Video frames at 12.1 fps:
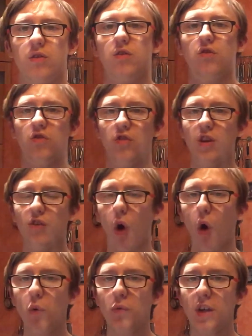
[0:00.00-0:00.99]
she's
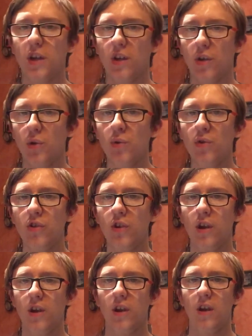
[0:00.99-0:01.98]
only used
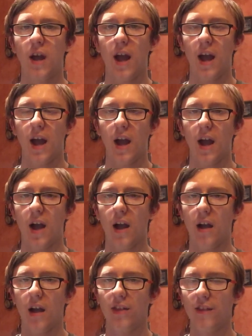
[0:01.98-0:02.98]

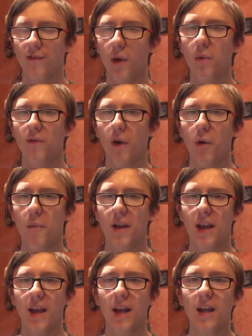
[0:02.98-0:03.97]
at the very, very
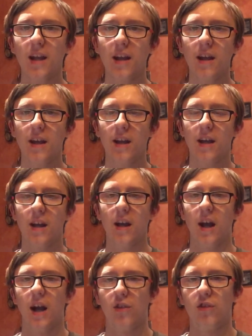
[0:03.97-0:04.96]
beginning
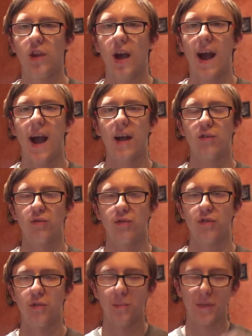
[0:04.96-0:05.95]
as
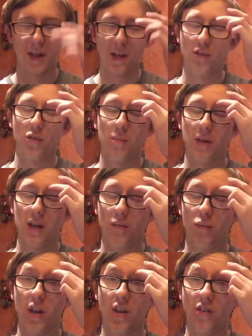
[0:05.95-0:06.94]
something to be
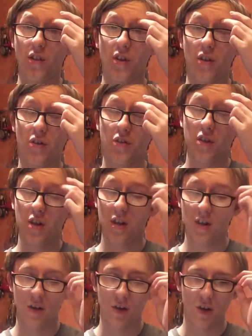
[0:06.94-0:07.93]
researched.
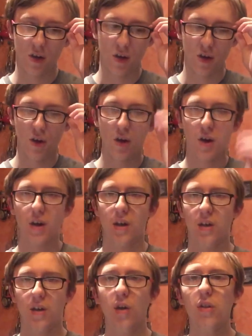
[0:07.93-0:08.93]

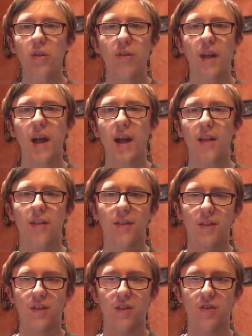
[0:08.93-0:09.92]
Other than that,
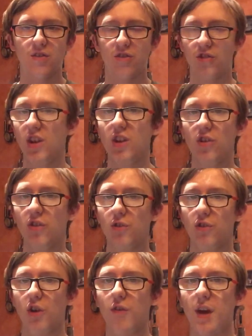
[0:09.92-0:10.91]
she doesn't
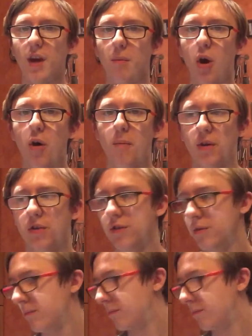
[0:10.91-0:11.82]
serve any purpose.